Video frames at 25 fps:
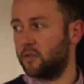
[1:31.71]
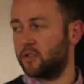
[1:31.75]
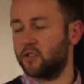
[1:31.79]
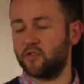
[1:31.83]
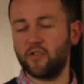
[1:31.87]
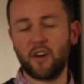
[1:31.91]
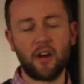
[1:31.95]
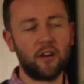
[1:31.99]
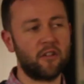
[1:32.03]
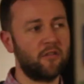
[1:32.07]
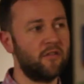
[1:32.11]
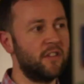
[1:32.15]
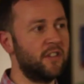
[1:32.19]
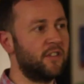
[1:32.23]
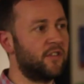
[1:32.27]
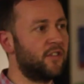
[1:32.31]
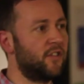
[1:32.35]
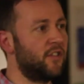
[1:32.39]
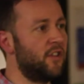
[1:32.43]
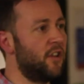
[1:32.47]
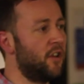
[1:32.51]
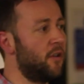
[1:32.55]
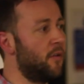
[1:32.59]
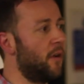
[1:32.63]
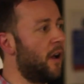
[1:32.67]
Stryker
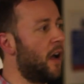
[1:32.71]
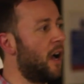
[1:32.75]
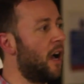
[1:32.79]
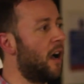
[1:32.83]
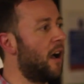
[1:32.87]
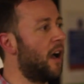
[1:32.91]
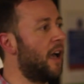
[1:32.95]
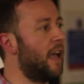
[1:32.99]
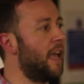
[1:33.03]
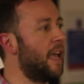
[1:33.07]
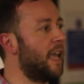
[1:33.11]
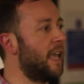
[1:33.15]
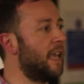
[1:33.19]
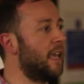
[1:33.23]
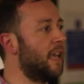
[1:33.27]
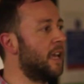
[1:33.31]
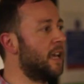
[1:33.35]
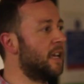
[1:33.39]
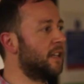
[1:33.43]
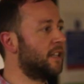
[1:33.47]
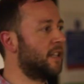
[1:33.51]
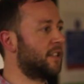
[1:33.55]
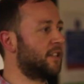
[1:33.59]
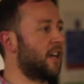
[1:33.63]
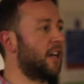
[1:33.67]
Institute are a
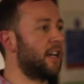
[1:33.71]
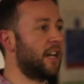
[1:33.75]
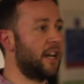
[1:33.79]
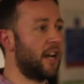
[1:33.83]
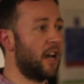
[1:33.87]
design